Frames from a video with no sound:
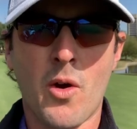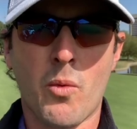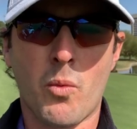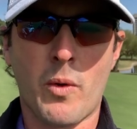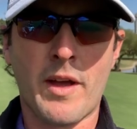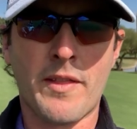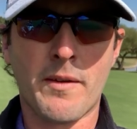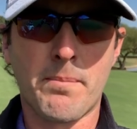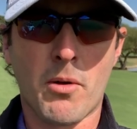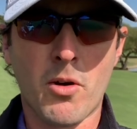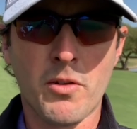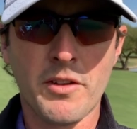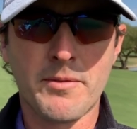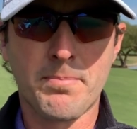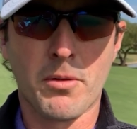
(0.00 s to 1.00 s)
when the
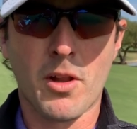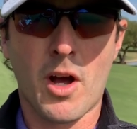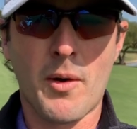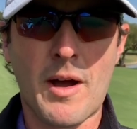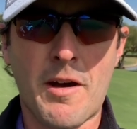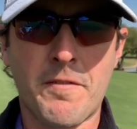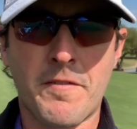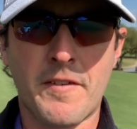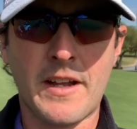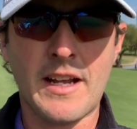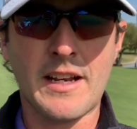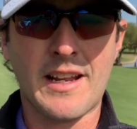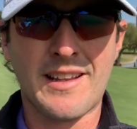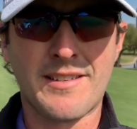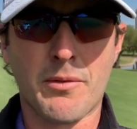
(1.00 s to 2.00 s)
ball is below our
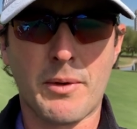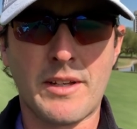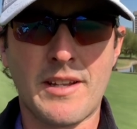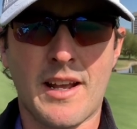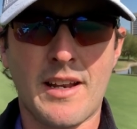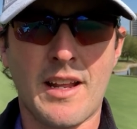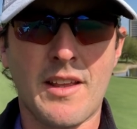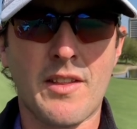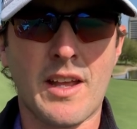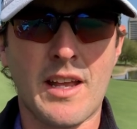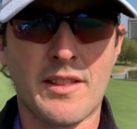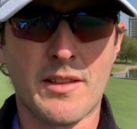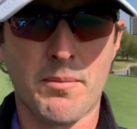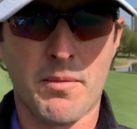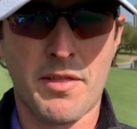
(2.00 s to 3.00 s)
feet is that we tend to either
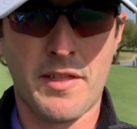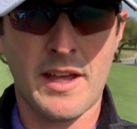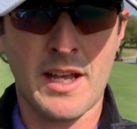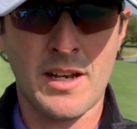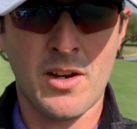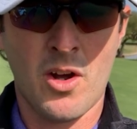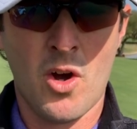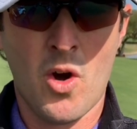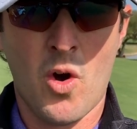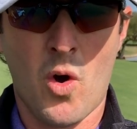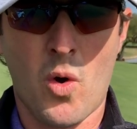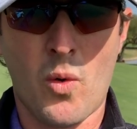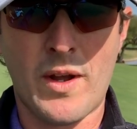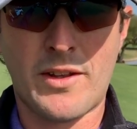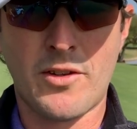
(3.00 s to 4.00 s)
hit them thin
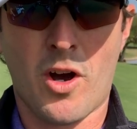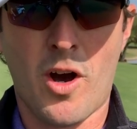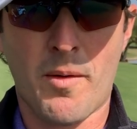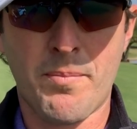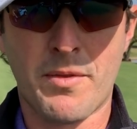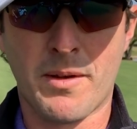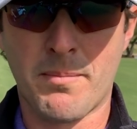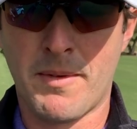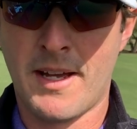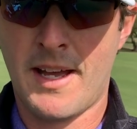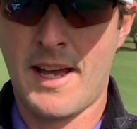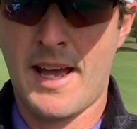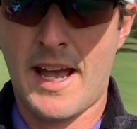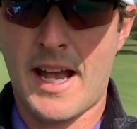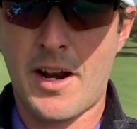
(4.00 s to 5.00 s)
or we top them.
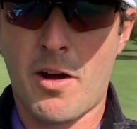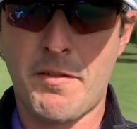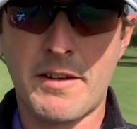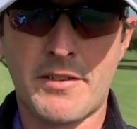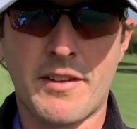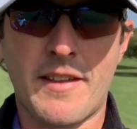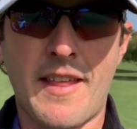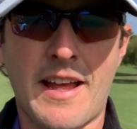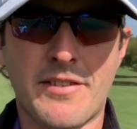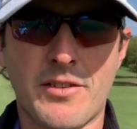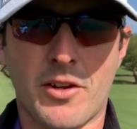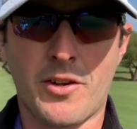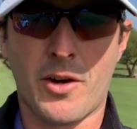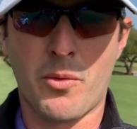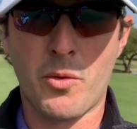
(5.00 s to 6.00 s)
And obviously that's
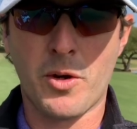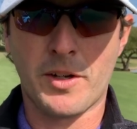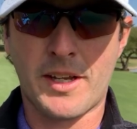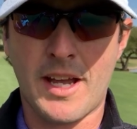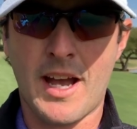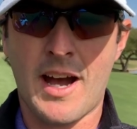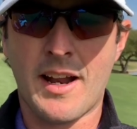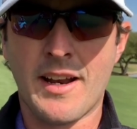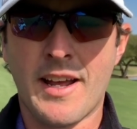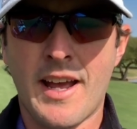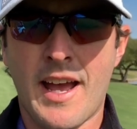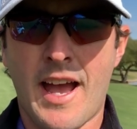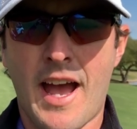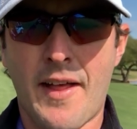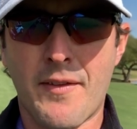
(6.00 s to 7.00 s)
not going to work out.
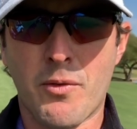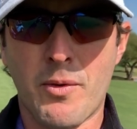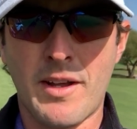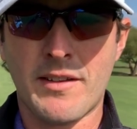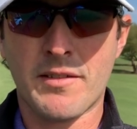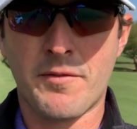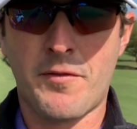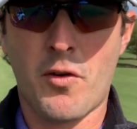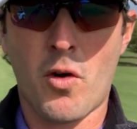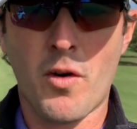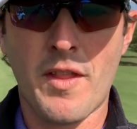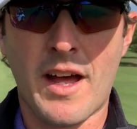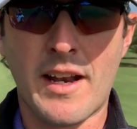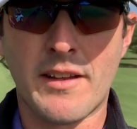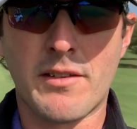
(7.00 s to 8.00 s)
And the reason for
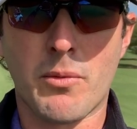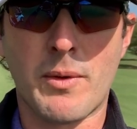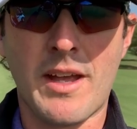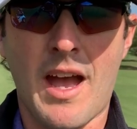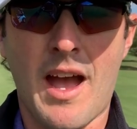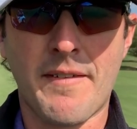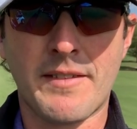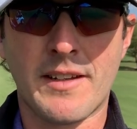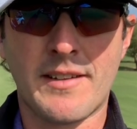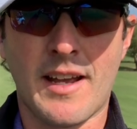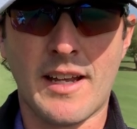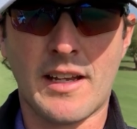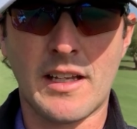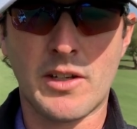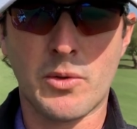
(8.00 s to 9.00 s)
that is that we have to
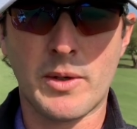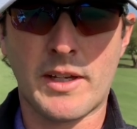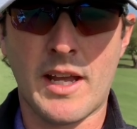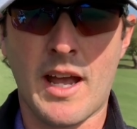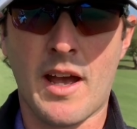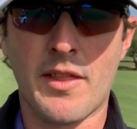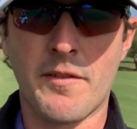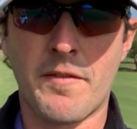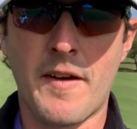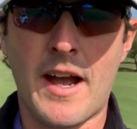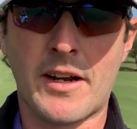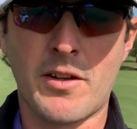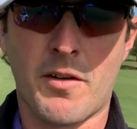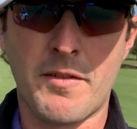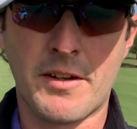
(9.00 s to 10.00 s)
take into account the
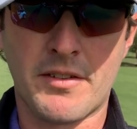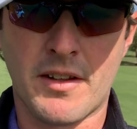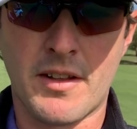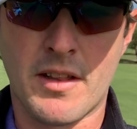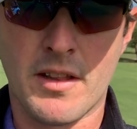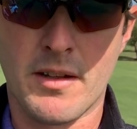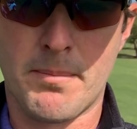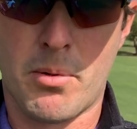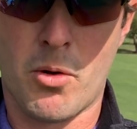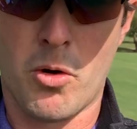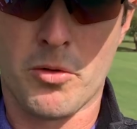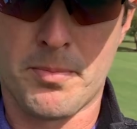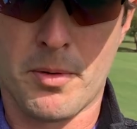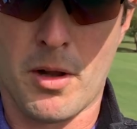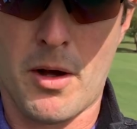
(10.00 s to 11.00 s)
fact, obviously, that the
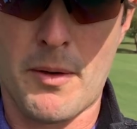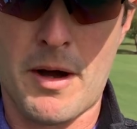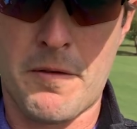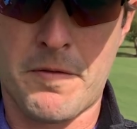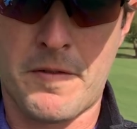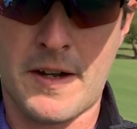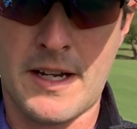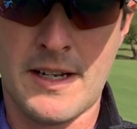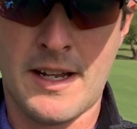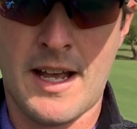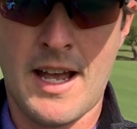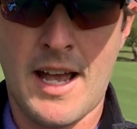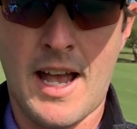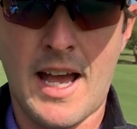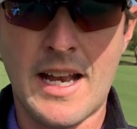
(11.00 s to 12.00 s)
ball's below our feet.
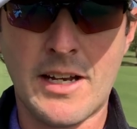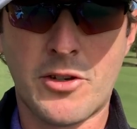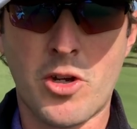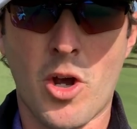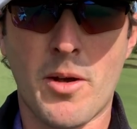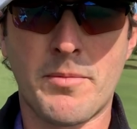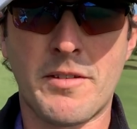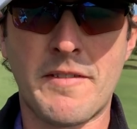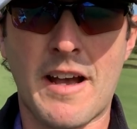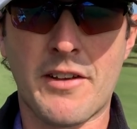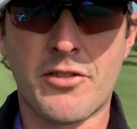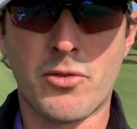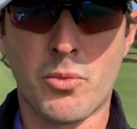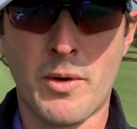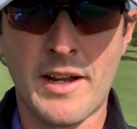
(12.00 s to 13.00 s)
And in terms of our
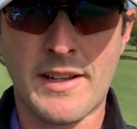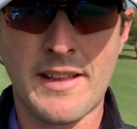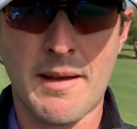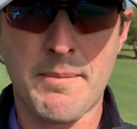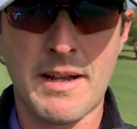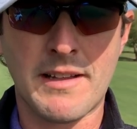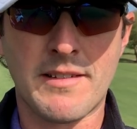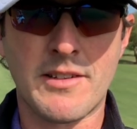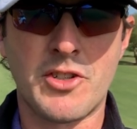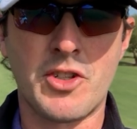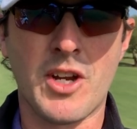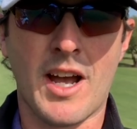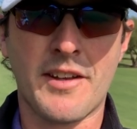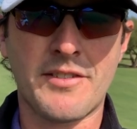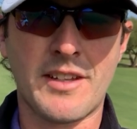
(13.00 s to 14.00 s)
swing, that means
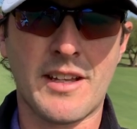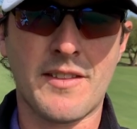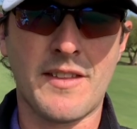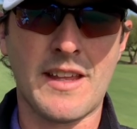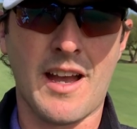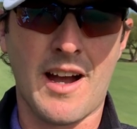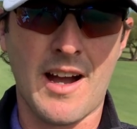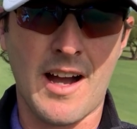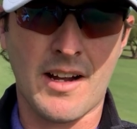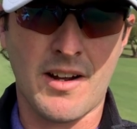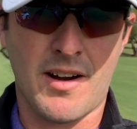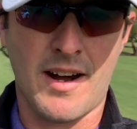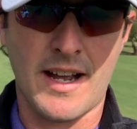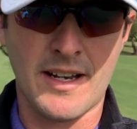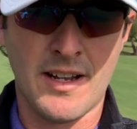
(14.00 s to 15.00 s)
adjusting the arc
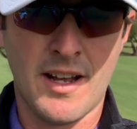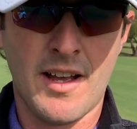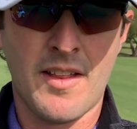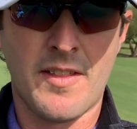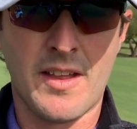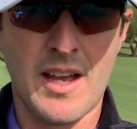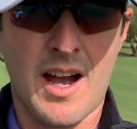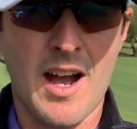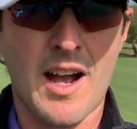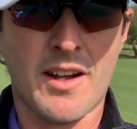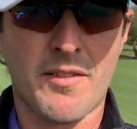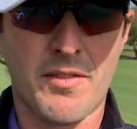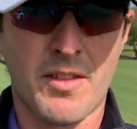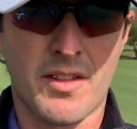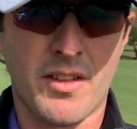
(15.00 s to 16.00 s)
height. The arc
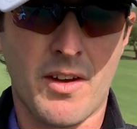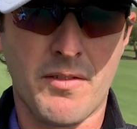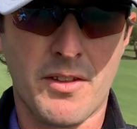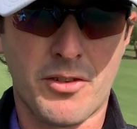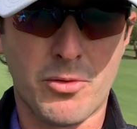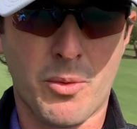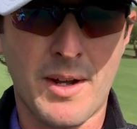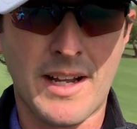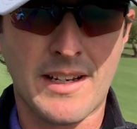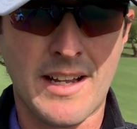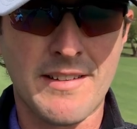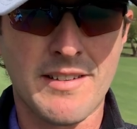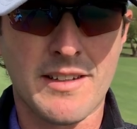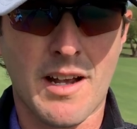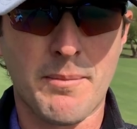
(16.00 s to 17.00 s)
of the swing
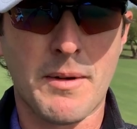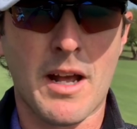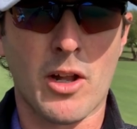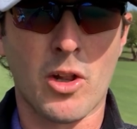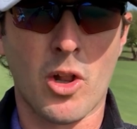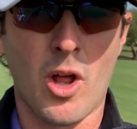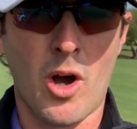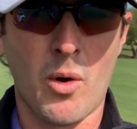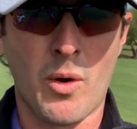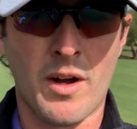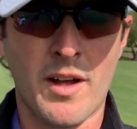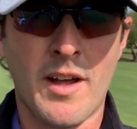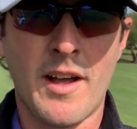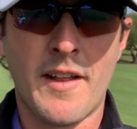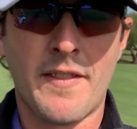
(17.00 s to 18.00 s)
needs to come down
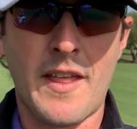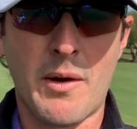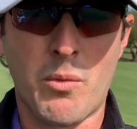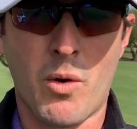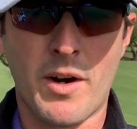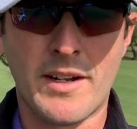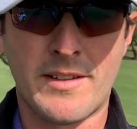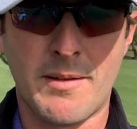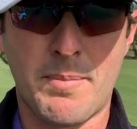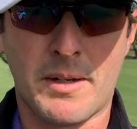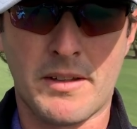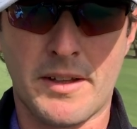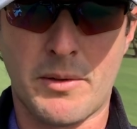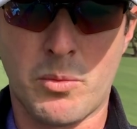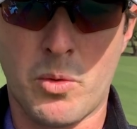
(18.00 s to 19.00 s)
lower than what it
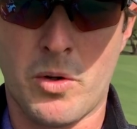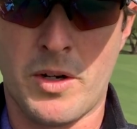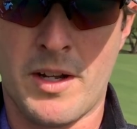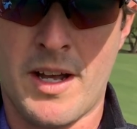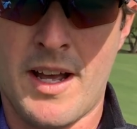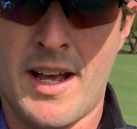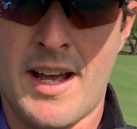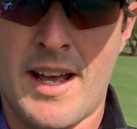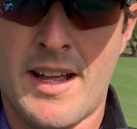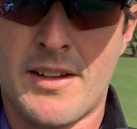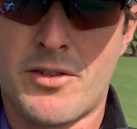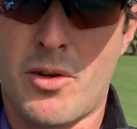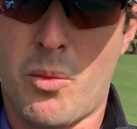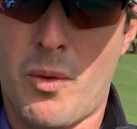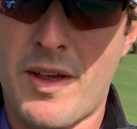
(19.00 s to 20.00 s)
typically would.
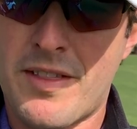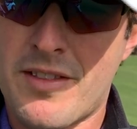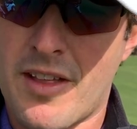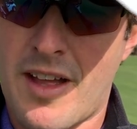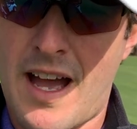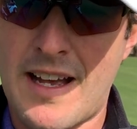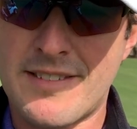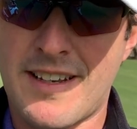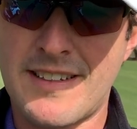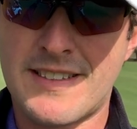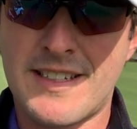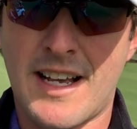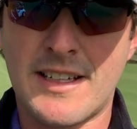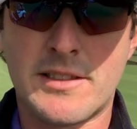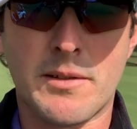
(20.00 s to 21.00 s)
So with, as I
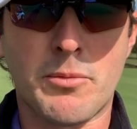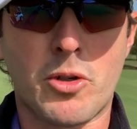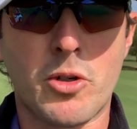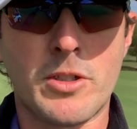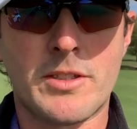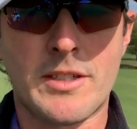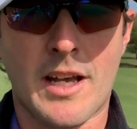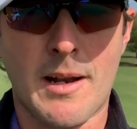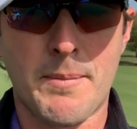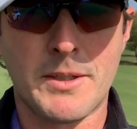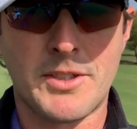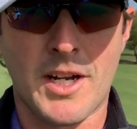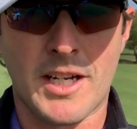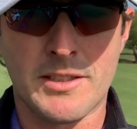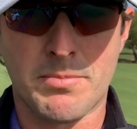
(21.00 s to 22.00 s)
said, some good setup
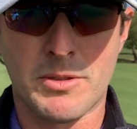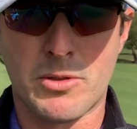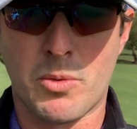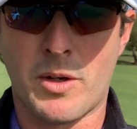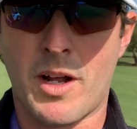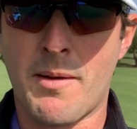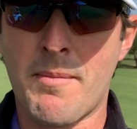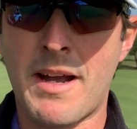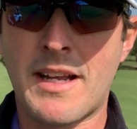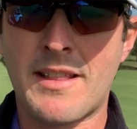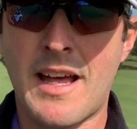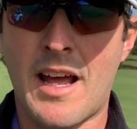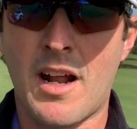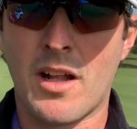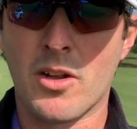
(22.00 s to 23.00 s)
adjustments, we're going to make
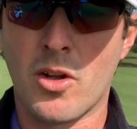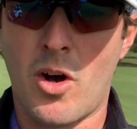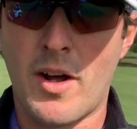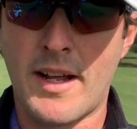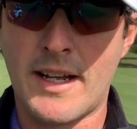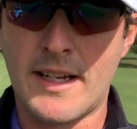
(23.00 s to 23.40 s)
that a lot